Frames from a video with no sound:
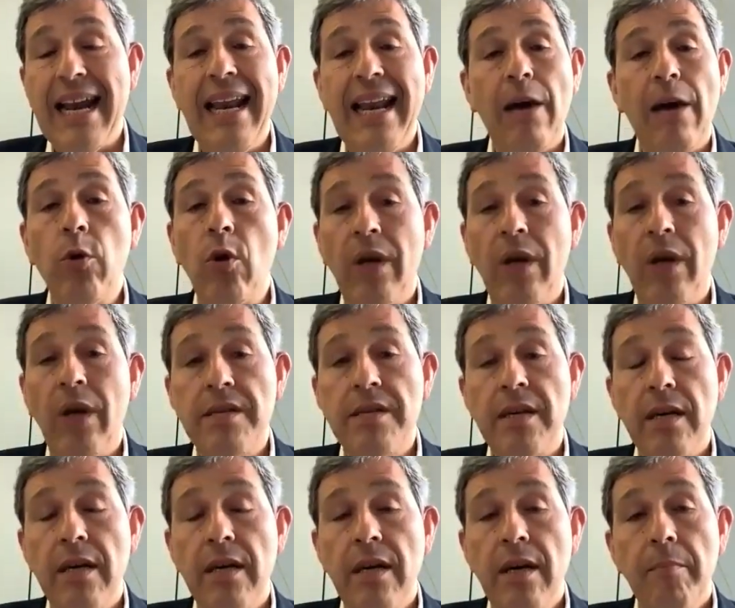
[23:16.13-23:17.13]
Then
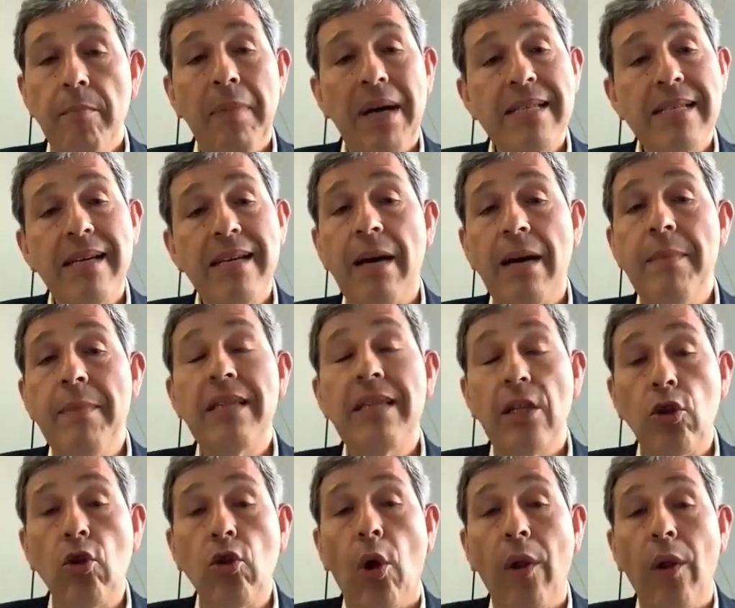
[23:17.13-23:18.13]
the
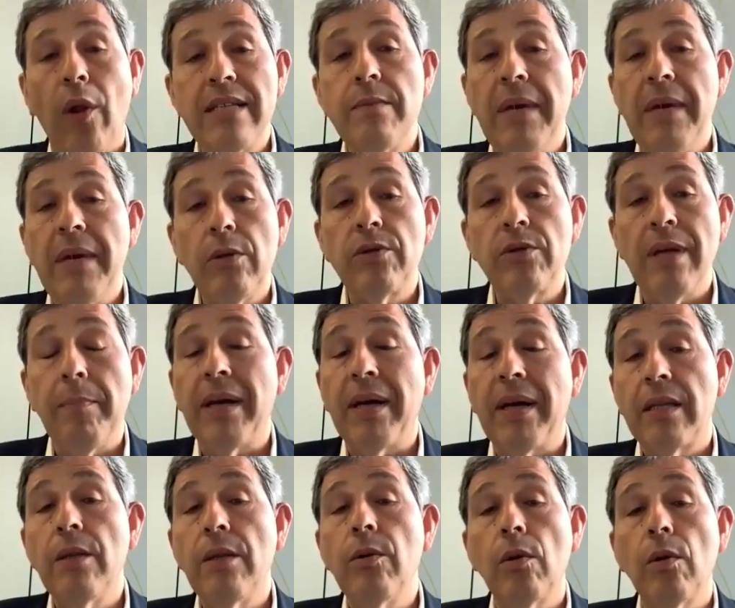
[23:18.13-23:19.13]
agreement
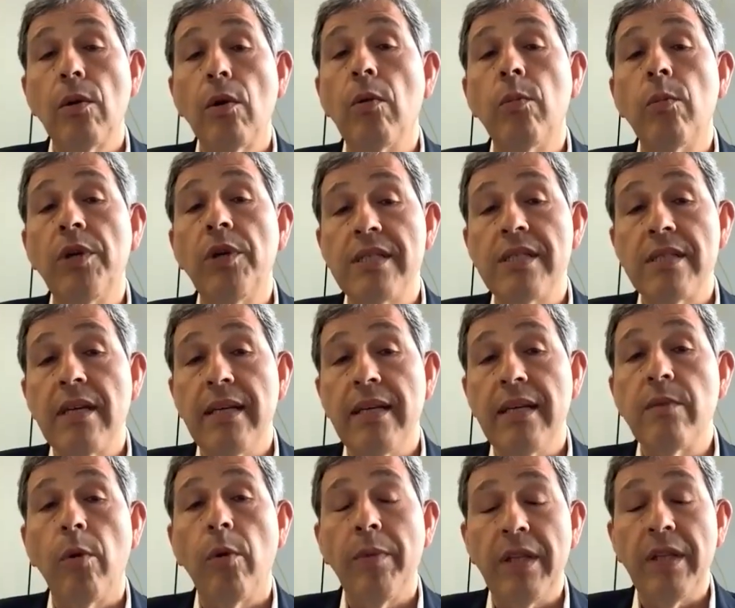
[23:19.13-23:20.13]
was the agenda
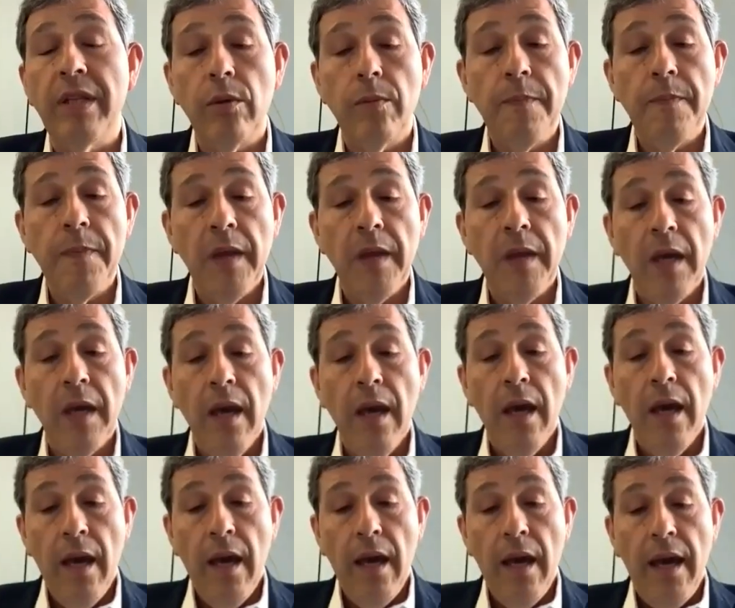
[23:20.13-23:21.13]
fixation of some
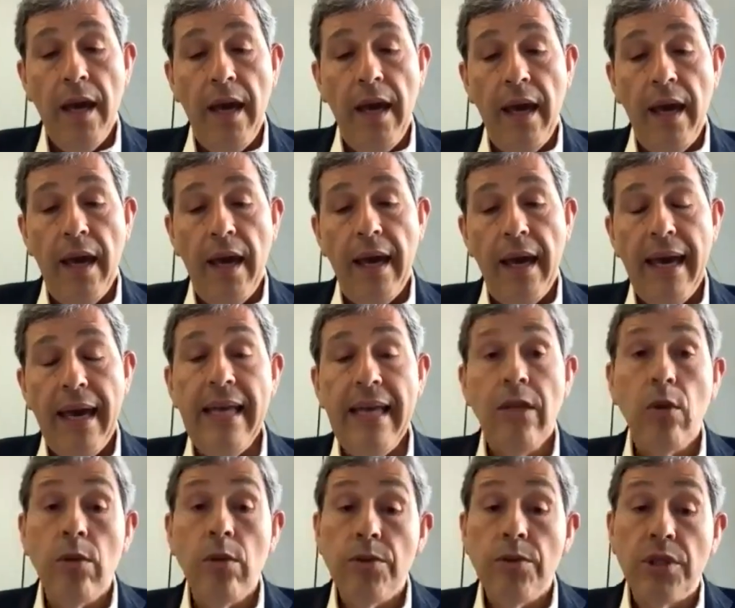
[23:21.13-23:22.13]
subjects to be
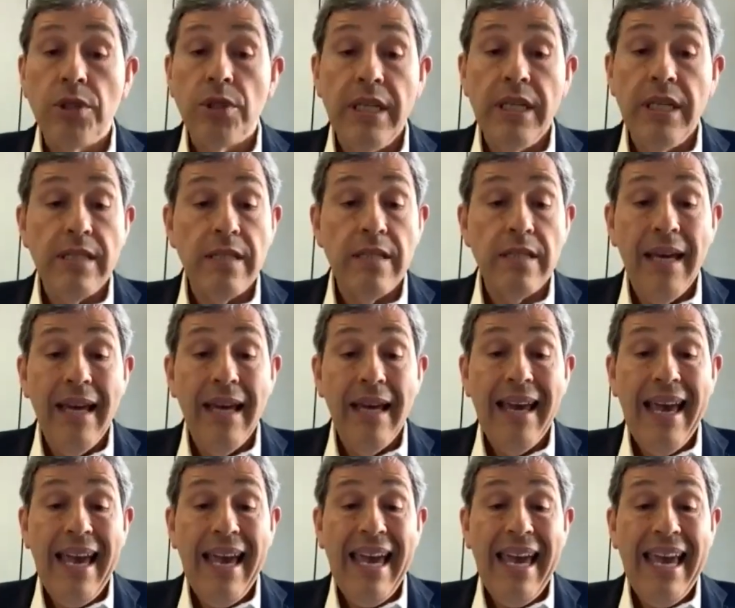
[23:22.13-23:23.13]
dealt with.
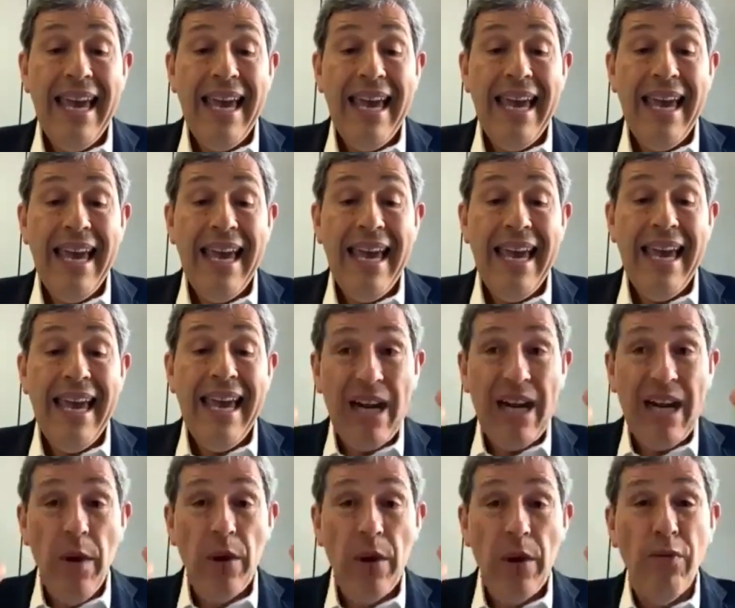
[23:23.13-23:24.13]
So before the
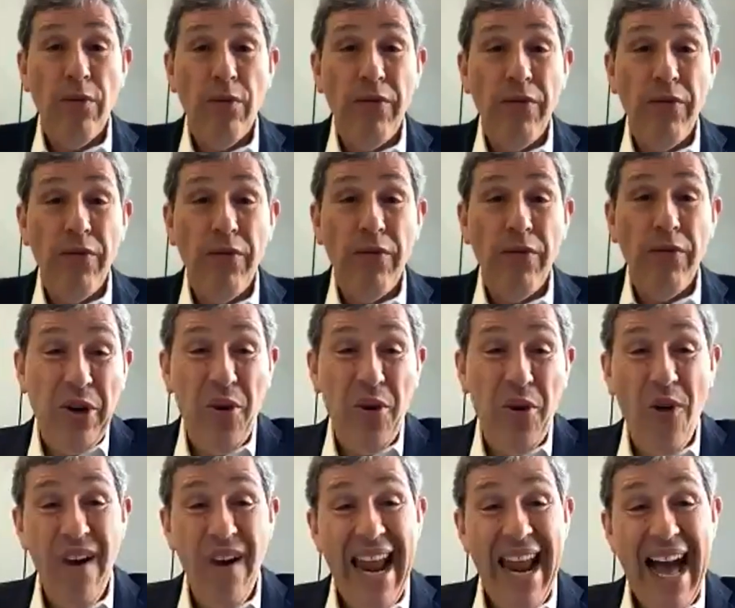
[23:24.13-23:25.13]
election,
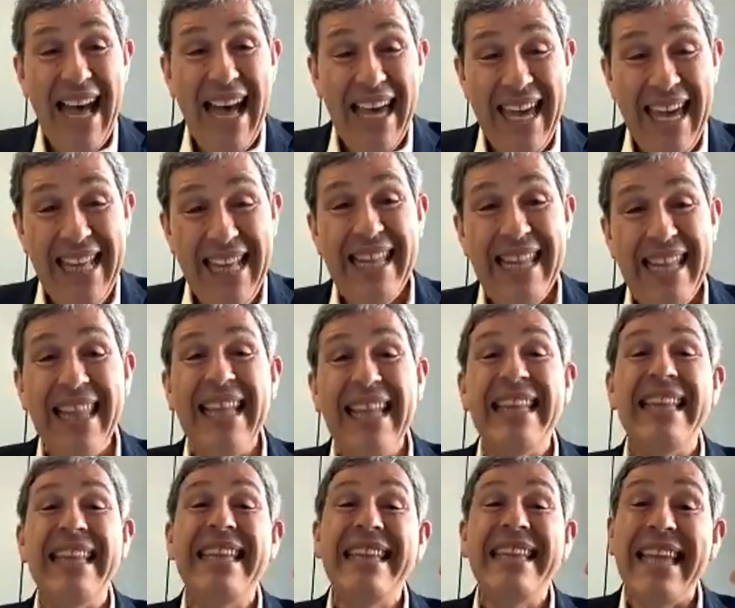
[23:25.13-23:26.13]
it was
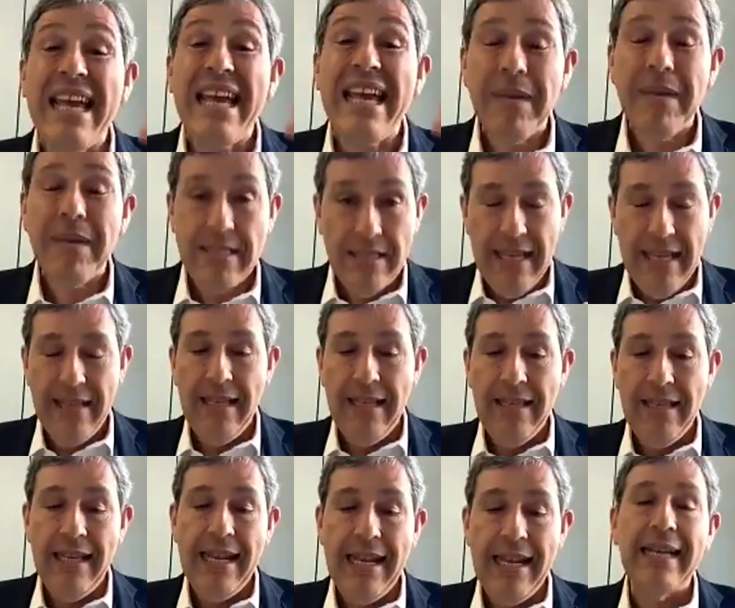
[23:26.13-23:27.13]
known
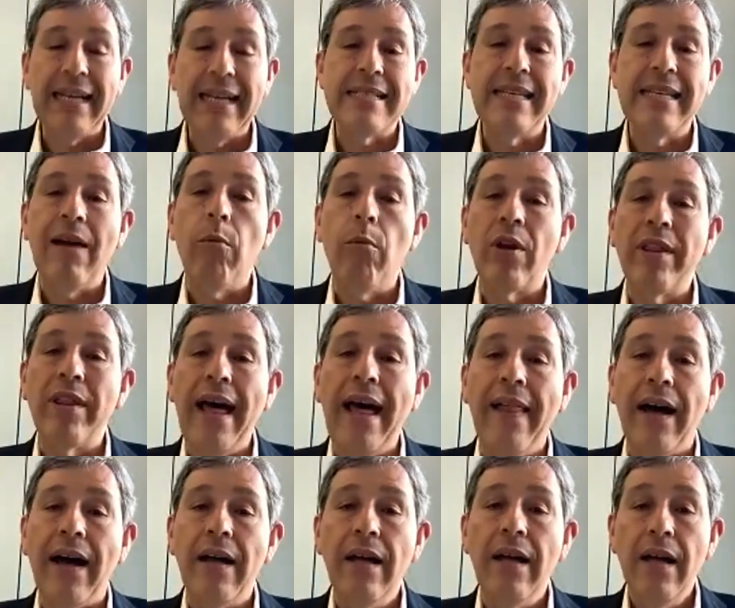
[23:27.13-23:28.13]
where the
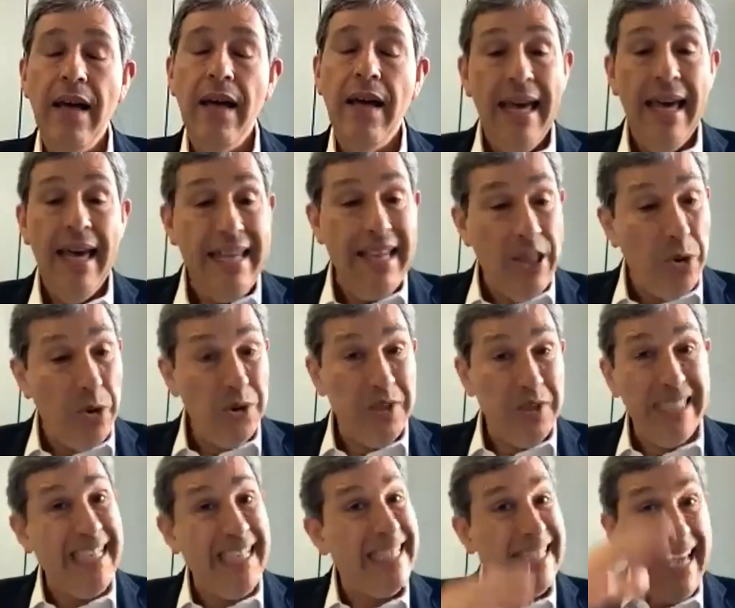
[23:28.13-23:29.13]
change was going to be
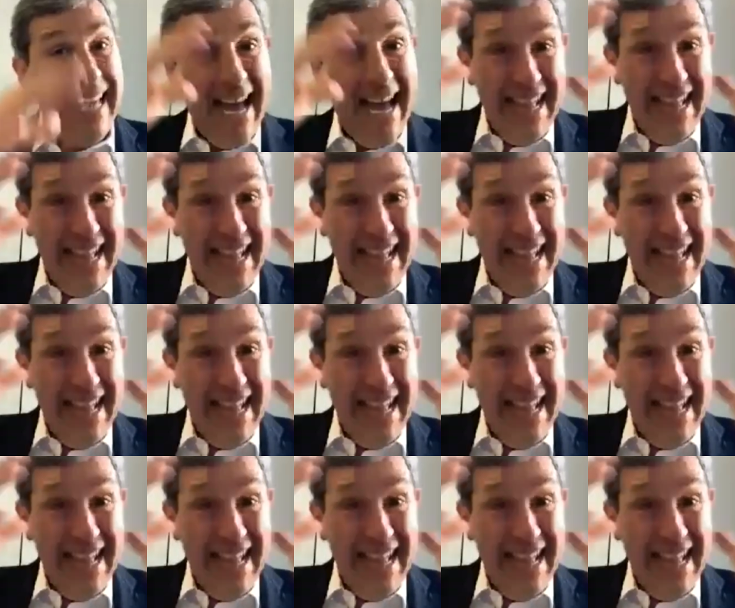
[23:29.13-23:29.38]
applied.